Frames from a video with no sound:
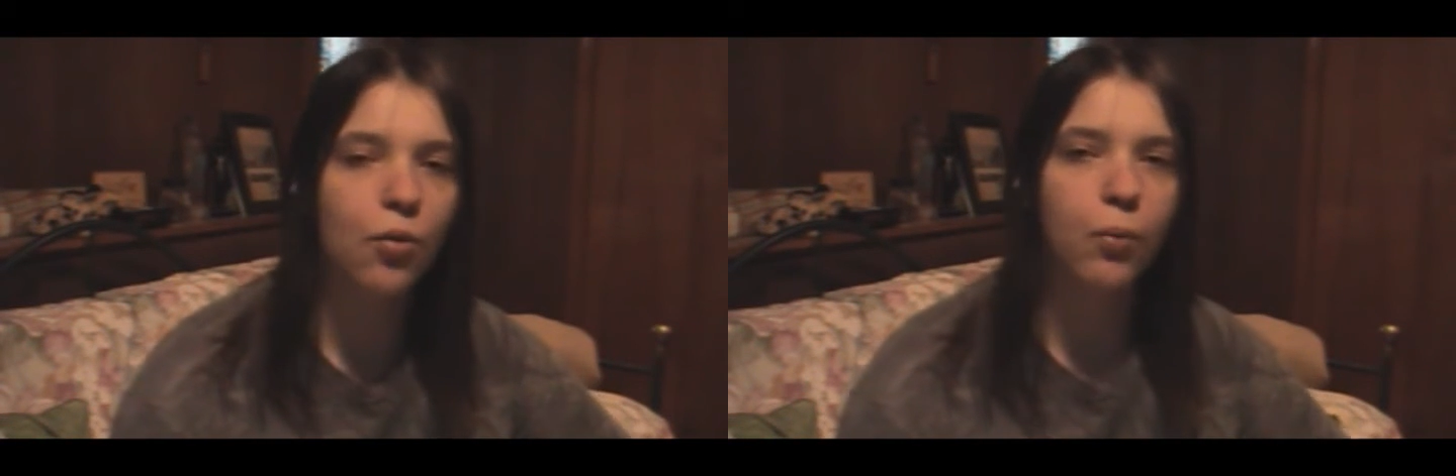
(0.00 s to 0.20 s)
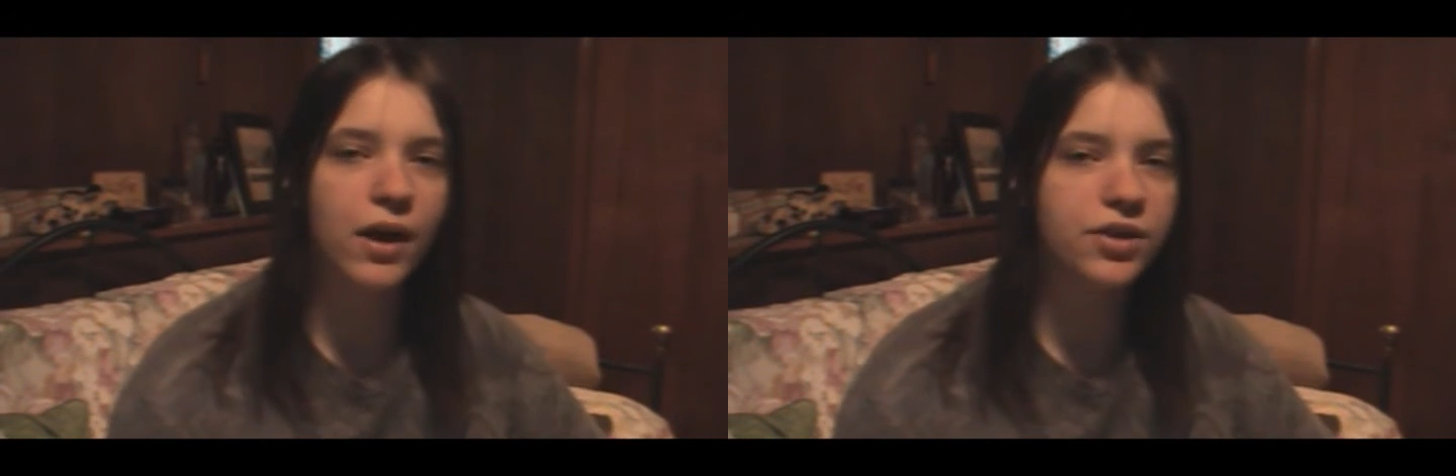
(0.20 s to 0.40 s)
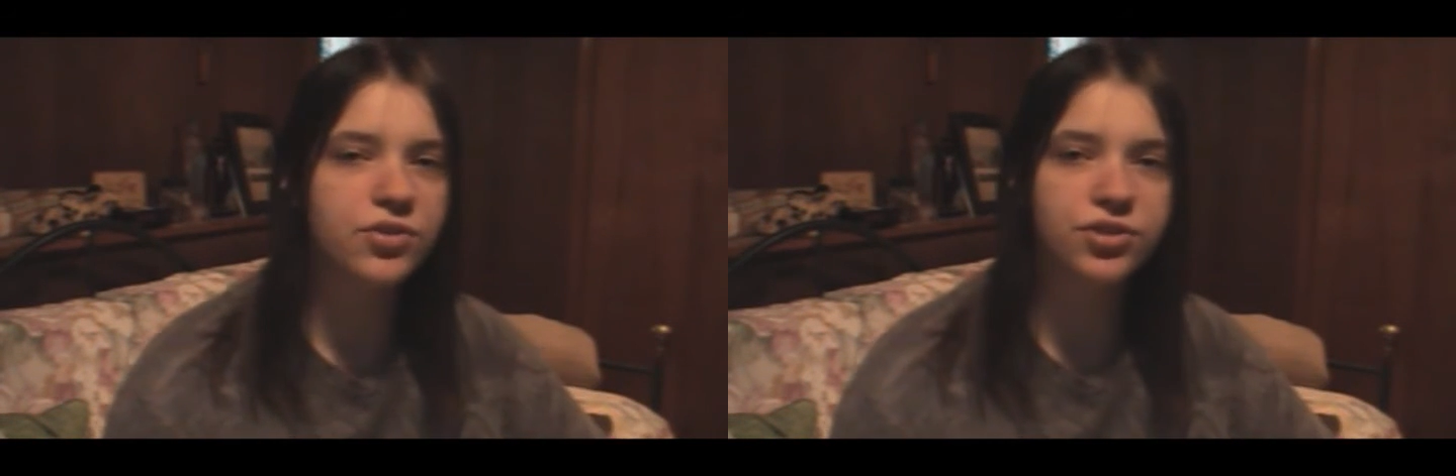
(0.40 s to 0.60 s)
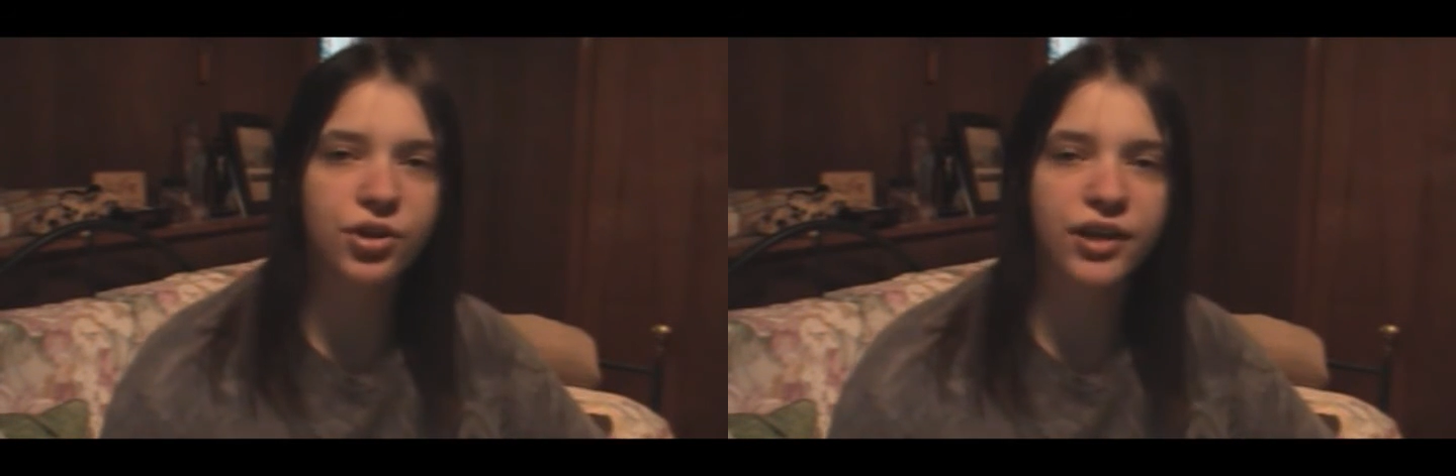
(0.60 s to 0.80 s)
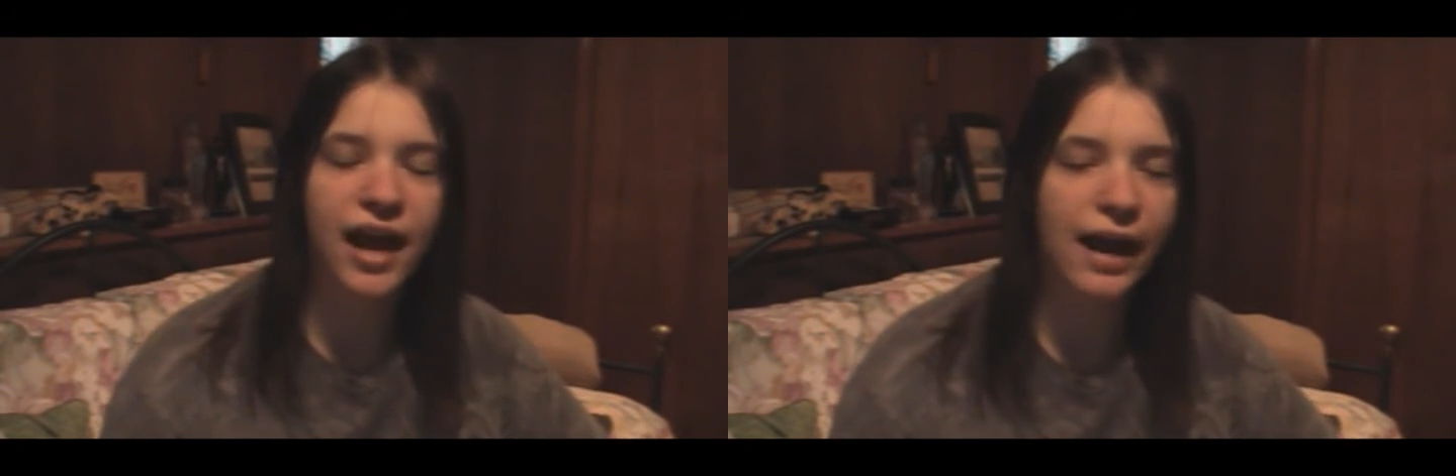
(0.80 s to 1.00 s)
or when you
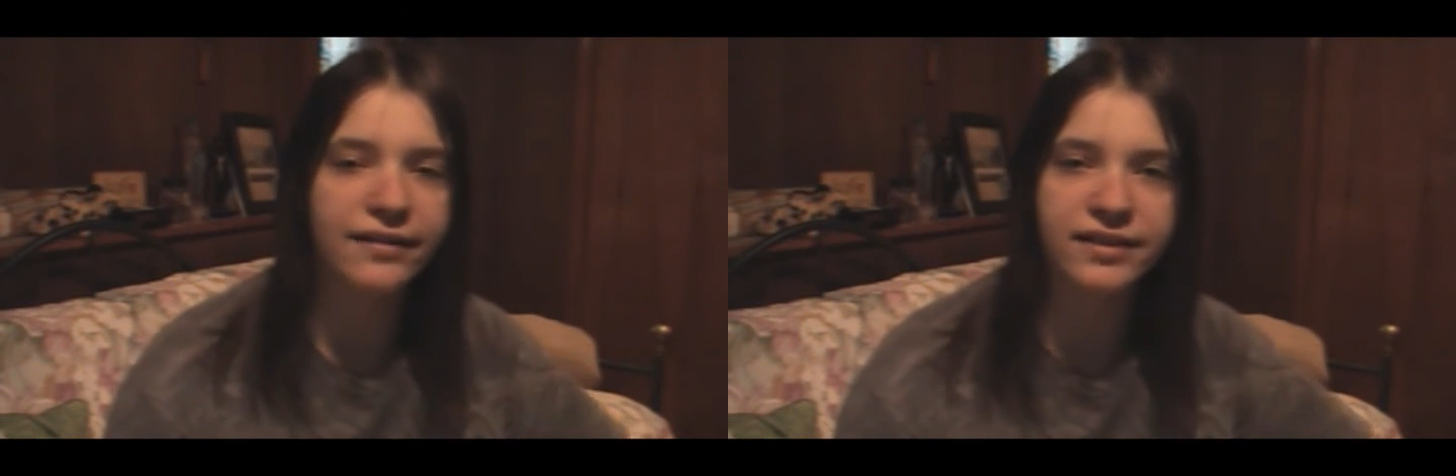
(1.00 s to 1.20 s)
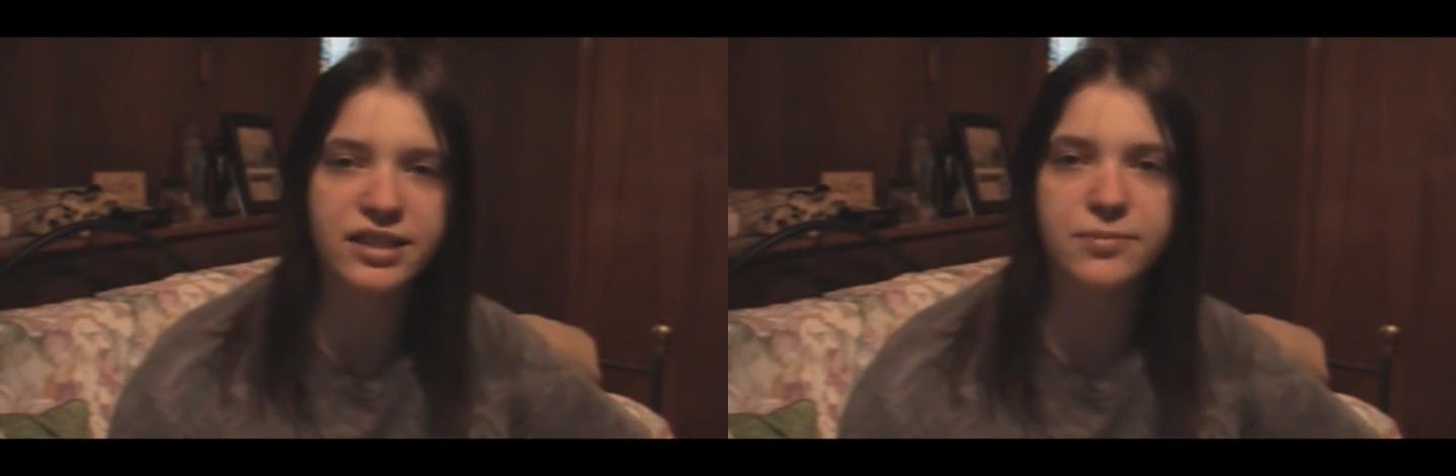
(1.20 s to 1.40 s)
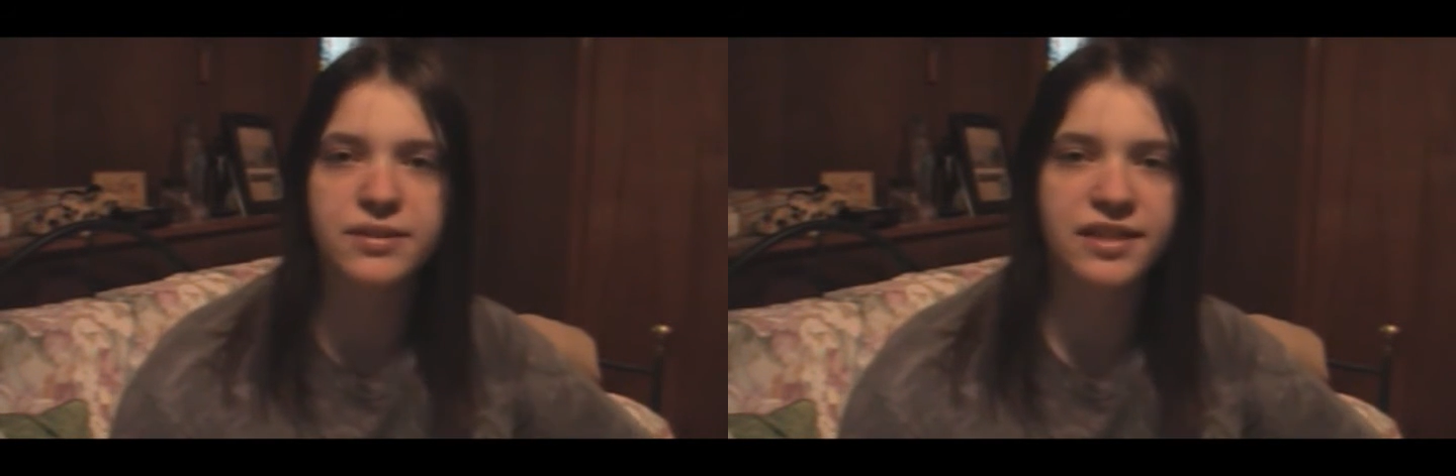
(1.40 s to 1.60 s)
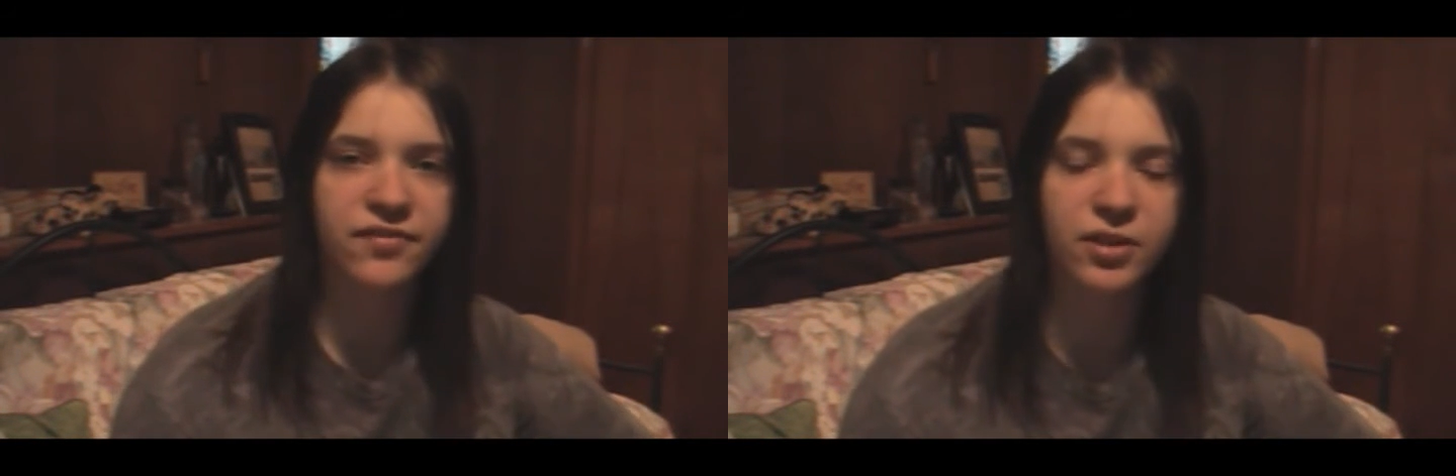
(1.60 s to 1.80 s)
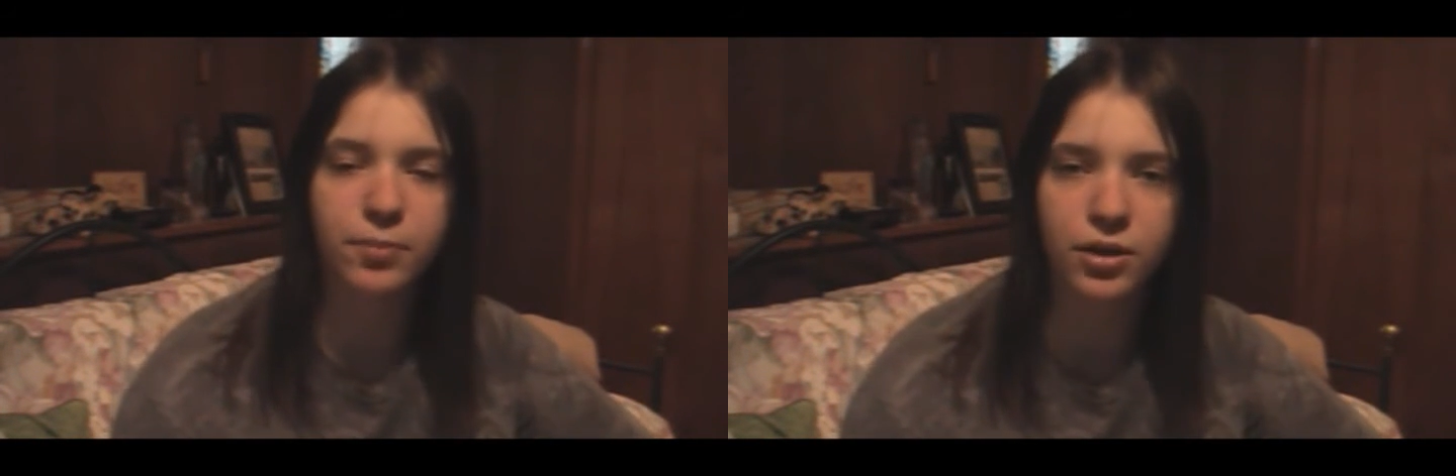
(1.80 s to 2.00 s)
started to act like a
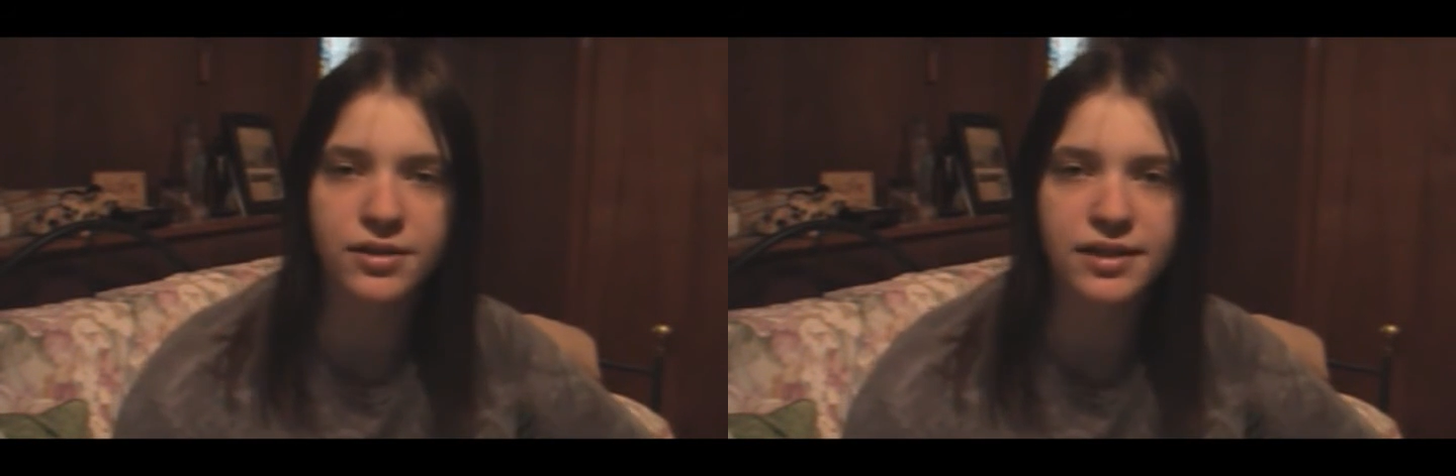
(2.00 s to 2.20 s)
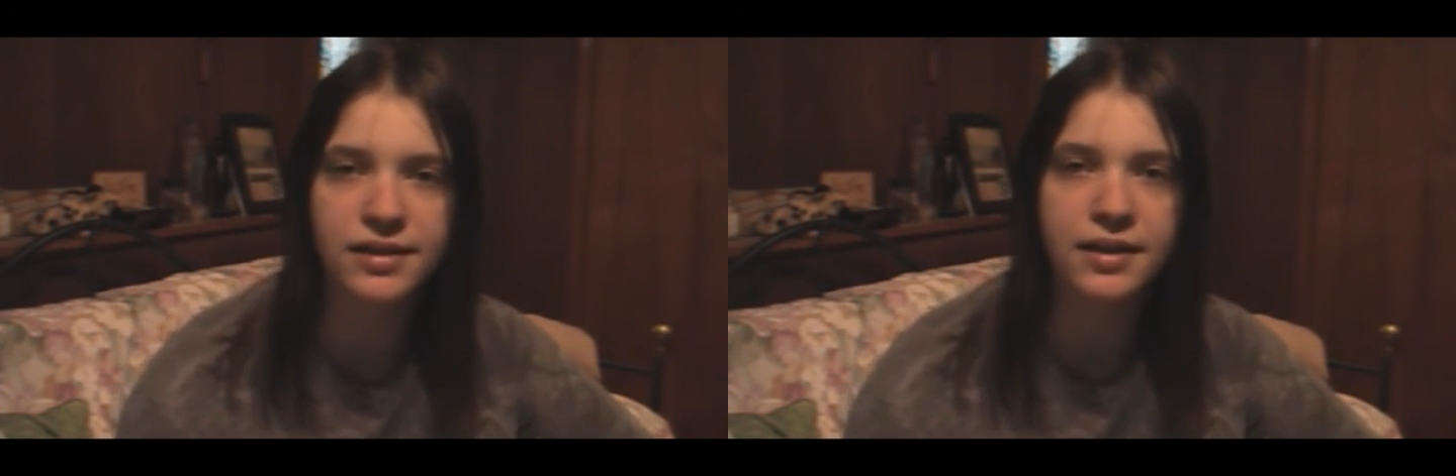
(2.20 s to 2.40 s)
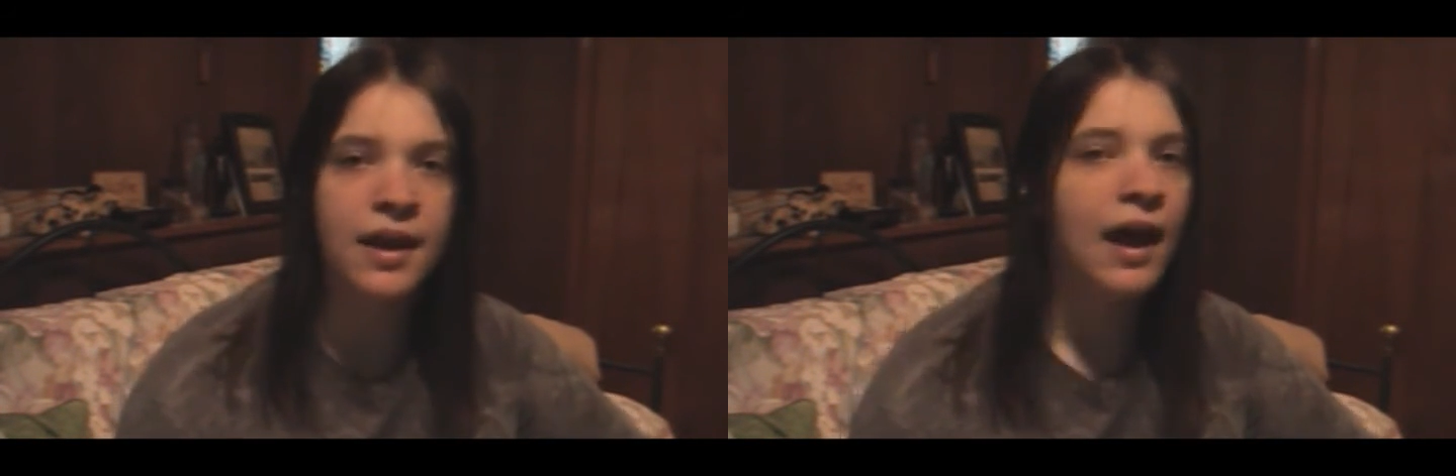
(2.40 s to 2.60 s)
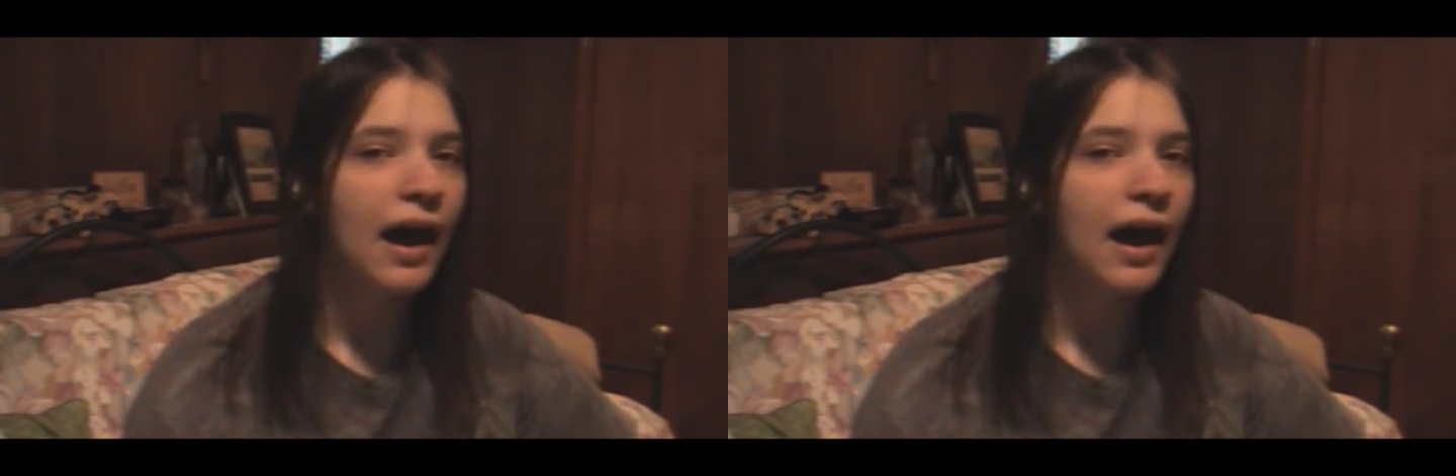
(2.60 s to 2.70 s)
specific person?